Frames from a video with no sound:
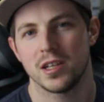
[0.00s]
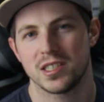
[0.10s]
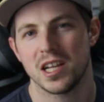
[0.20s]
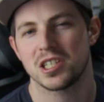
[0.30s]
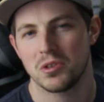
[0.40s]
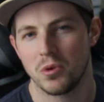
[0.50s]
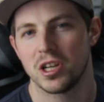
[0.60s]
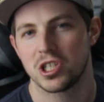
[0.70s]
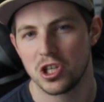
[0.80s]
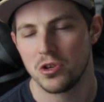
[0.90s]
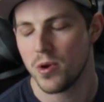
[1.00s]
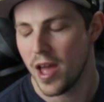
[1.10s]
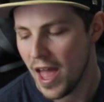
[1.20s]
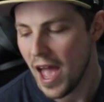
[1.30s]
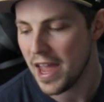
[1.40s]
I essentially wanna do
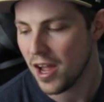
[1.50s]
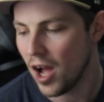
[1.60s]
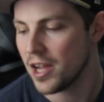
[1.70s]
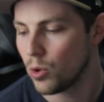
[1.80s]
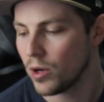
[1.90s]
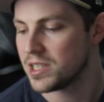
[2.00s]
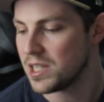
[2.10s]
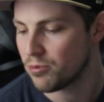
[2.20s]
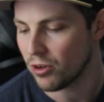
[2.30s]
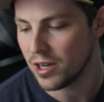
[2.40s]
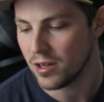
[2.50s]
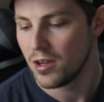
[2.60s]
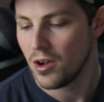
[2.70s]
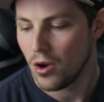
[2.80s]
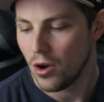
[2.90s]
a high quality print
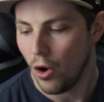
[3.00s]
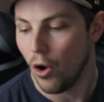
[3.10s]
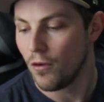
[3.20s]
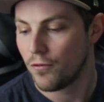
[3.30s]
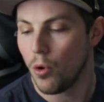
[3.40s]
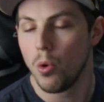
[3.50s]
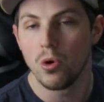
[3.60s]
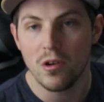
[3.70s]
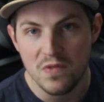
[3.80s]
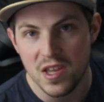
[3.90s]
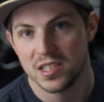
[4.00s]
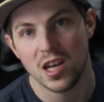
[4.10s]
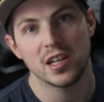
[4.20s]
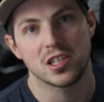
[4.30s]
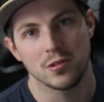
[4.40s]
of all of these
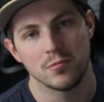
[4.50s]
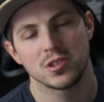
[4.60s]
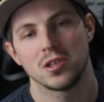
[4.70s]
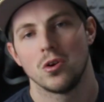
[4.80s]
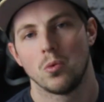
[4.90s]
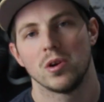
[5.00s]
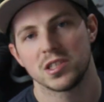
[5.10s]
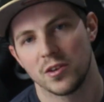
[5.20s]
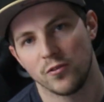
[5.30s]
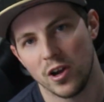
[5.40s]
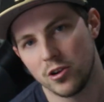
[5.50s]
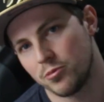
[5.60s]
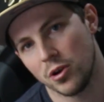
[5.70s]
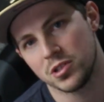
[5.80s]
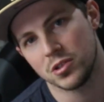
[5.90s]
items once the final
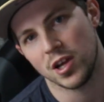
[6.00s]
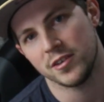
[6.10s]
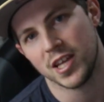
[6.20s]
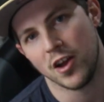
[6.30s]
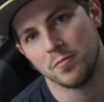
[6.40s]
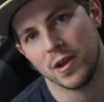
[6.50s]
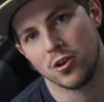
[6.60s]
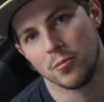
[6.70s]
prototypes have been